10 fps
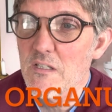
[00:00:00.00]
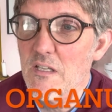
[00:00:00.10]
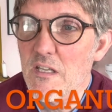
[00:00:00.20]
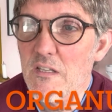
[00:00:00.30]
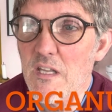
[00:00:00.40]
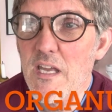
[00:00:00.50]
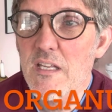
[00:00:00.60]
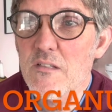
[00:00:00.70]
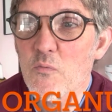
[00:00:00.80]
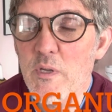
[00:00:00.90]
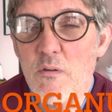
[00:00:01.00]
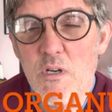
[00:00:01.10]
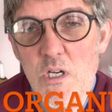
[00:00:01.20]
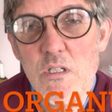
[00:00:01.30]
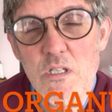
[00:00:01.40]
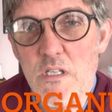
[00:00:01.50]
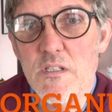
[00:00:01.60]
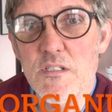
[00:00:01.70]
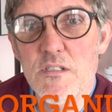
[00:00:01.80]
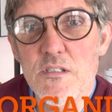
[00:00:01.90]
and that we are all on
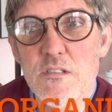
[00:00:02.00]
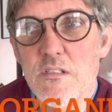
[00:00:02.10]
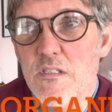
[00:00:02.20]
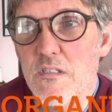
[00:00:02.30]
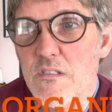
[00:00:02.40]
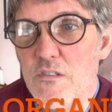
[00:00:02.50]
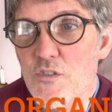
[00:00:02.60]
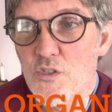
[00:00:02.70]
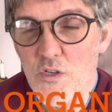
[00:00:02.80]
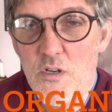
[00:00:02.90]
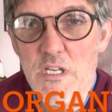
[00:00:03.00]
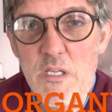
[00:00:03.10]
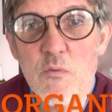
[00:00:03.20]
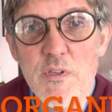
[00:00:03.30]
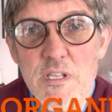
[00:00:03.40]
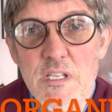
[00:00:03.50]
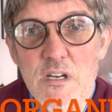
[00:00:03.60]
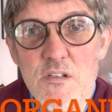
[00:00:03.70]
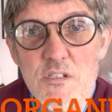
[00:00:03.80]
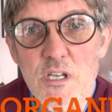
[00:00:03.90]
this journey within
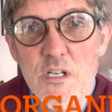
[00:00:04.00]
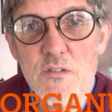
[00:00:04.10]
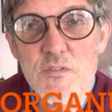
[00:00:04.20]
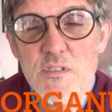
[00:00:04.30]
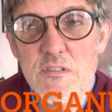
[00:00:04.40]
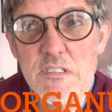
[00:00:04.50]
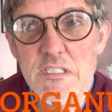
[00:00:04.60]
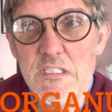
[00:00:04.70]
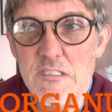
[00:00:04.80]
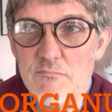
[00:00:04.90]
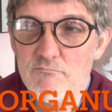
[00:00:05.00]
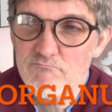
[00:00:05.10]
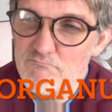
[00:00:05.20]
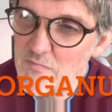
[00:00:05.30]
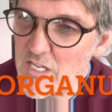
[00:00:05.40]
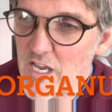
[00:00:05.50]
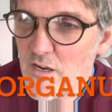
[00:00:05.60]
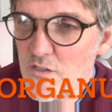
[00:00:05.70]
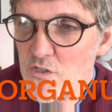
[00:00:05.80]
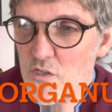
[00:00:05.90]
ourselves. And the
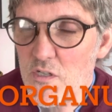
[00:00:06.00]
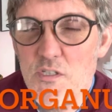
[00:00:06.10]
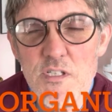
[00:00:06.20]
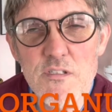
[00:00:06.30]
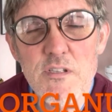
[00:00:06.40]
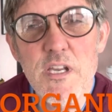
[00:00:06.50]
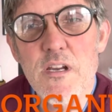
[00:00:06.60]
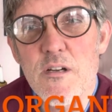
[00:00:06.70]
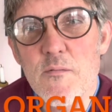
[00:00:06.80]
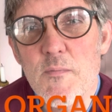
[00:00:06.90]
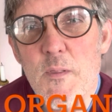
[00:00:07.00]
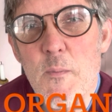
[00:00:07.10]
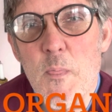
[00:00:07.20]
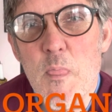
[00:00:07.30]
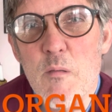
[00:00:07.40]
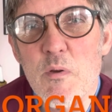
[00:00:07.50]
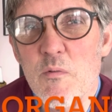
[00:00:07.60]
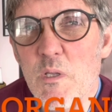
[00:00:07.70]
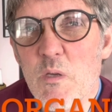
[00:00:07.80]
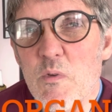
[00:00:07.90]
outer church is there, but
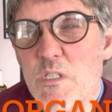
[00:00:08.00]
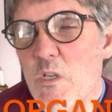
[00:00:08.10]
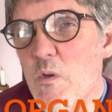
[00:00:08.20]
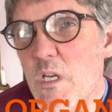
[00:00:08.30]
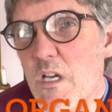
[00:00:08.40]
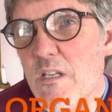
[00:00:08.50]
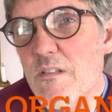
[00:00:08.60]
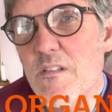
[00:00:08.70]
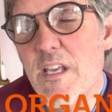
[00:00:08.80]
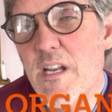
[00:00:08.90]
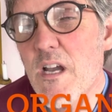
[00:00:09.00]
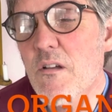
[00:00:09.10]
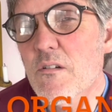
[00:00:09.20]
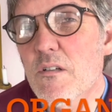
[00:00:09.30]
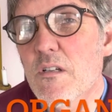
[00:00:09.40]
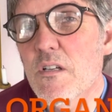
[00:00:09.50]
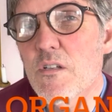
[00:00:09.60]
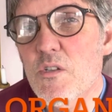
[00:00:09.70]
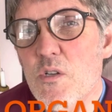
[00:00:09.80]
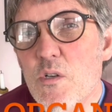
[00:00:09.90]
really what's going on is that outer
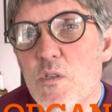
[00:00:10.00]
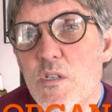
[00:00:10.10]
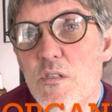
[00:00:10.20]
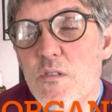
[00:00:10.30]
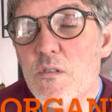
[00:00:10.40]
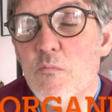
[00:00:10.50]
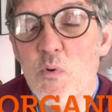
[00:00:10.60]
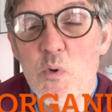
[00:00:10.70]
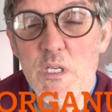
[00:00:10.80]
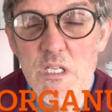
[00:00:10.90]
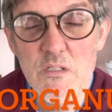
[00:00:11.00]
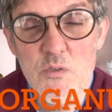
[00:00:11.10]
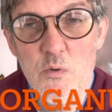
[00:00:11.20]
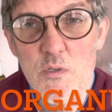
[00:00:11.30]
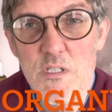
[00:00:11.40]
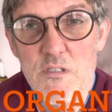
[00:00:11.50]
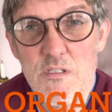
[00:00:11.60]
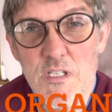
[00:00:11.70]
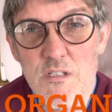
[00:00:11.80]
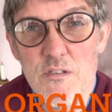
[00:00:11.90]
church is pointing toward this
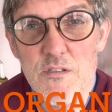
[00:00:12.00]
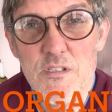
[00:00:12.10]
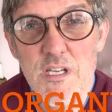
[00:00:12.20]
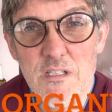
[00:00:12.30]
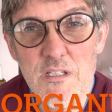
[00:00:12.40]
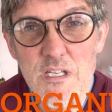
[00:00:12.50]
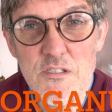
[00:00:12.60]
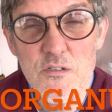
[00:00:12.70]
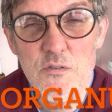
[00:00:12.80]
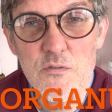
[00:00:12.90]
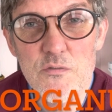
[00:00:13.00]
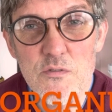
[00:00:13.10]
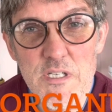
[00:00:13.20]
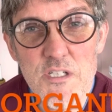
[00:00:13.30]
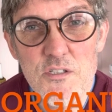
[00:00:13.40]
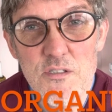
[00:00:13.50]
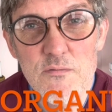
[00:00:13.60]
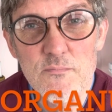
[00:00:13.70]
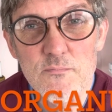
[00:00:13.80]
inner psychological direction.